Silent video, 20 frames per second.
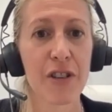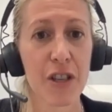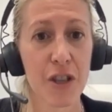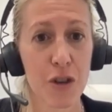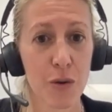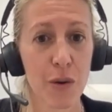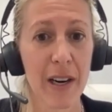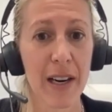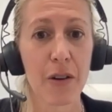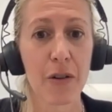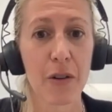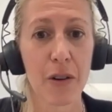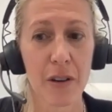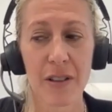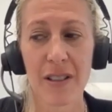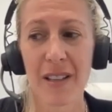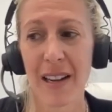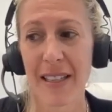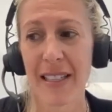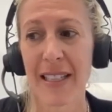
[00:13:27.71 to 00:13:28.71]
to drink or
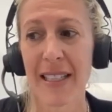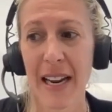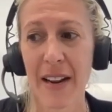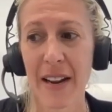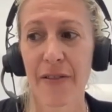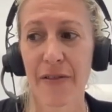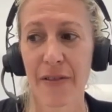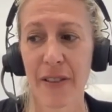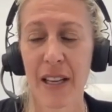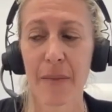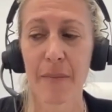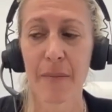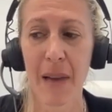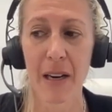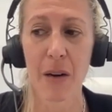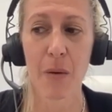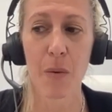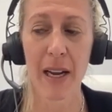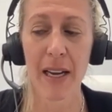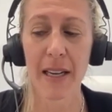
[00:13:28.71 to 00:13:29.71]
is not safe in
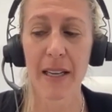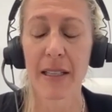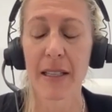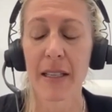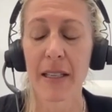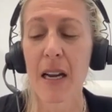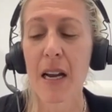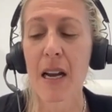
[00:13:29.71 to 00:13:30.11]
many ways.